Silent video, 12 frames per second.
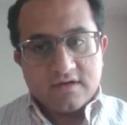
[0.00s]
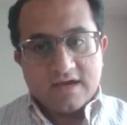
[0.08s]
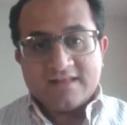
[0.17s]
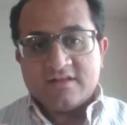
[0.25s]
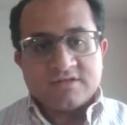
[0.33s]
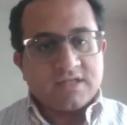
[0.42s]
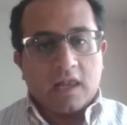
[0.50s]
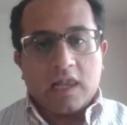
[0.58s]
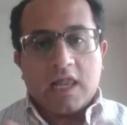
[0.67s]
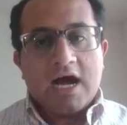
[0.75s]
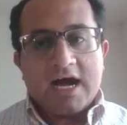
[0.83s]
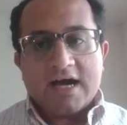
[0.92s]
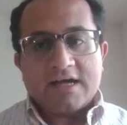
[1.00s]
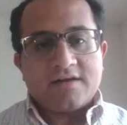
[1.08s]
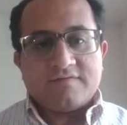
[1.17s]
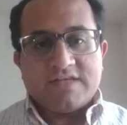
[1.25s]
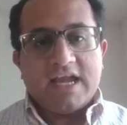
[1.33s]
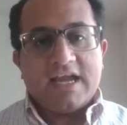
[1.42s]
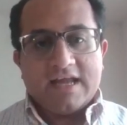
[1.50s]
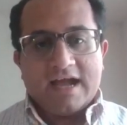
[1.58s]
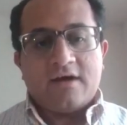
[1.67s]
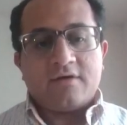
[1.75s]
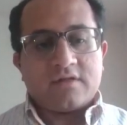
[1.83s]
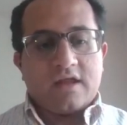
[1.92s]
And there's a lot of data
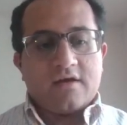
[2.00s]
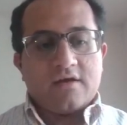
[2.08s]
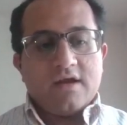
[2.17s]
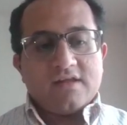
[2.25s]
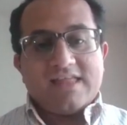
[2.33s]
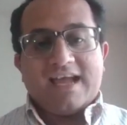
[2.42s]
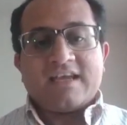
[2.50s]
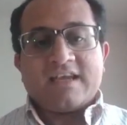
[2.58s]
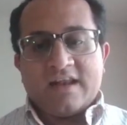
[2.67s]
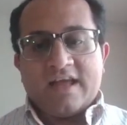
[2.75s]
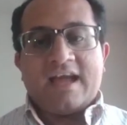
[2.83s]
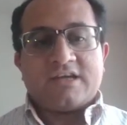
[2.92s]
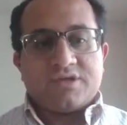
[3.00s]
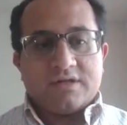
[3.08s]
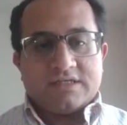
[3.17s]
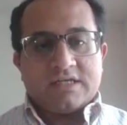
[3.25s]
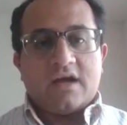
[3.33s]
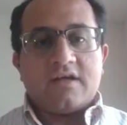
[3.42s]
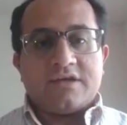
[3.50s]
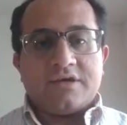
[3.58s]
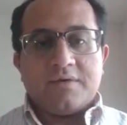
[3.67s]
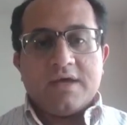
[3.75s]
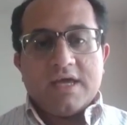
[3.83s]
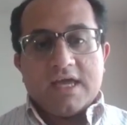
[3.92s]
out there that can actually tell
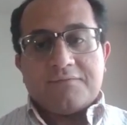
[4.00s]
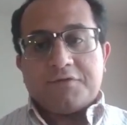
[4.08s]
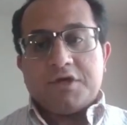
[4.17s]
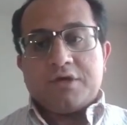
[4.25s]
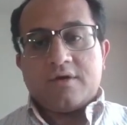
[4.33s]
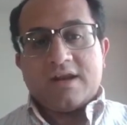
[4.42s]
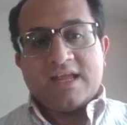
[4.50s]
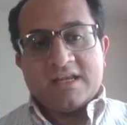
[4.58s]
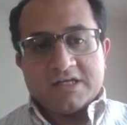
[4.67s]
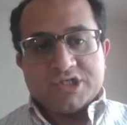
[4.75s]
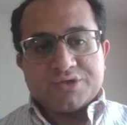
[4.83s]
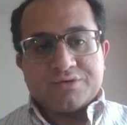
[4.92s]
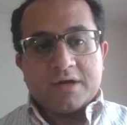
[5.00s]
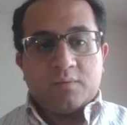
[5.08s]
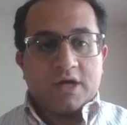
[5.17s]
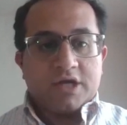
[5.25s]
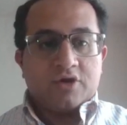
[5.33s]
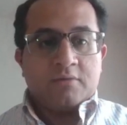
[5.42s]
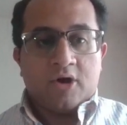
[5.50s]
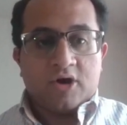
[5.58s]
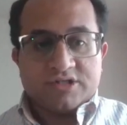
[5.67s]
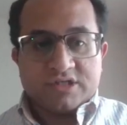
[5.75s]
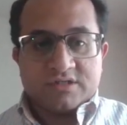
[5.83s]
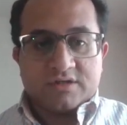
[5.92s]
you if your industry, what your
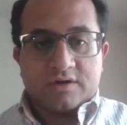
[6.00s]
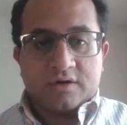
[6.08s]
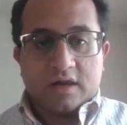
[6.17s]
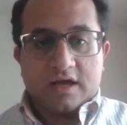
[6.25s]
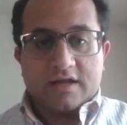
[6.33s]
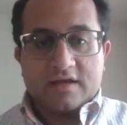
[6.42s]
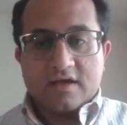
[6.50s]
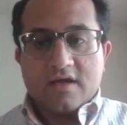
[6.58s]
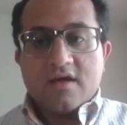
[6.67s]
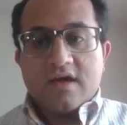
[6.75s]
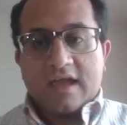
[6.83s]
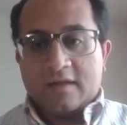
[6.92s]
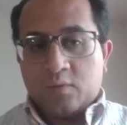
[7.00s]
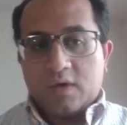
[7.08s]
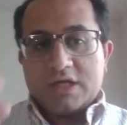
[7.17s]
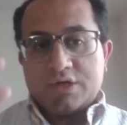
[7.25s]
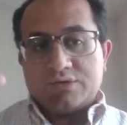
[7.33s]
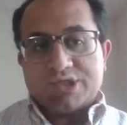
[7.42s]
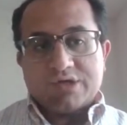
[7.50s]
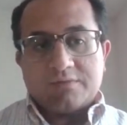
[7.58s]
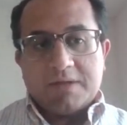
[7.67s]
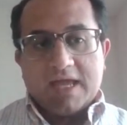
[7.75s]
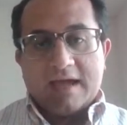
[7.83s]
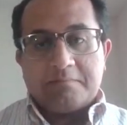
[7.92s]
margins look like, and what you should
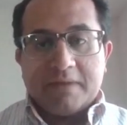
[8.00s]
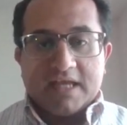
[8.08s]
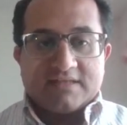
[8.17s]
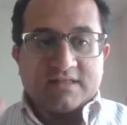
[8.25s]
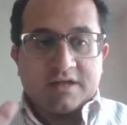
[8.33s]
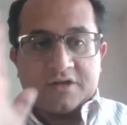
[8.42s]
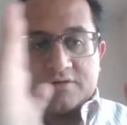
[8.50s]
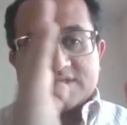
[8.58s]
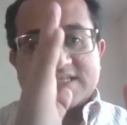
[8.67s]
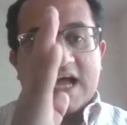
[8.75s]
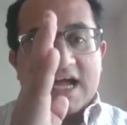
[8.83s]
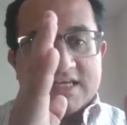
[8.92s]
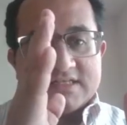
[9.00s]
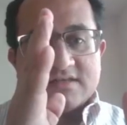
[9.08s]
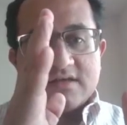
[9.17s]
be at based on your size,